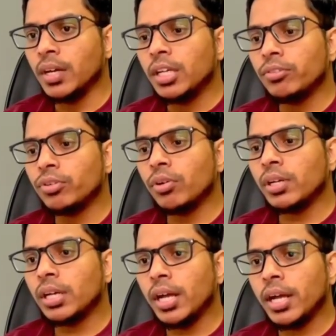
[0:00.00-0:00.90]
If you
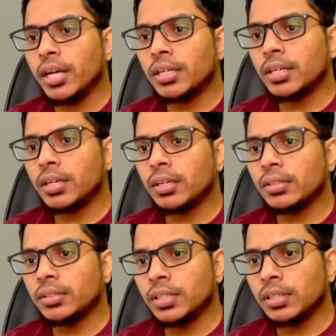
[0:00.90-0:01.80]
look at
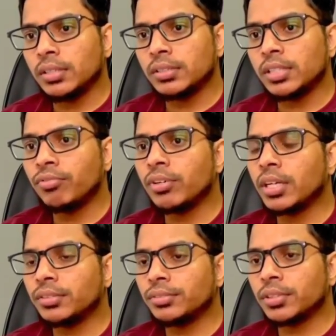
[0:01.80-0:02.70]
the safety
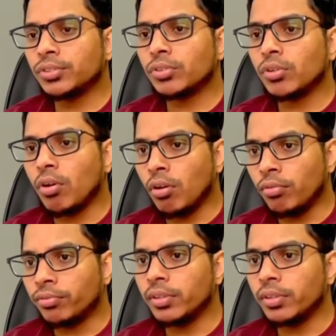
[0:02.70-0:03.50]
concerns of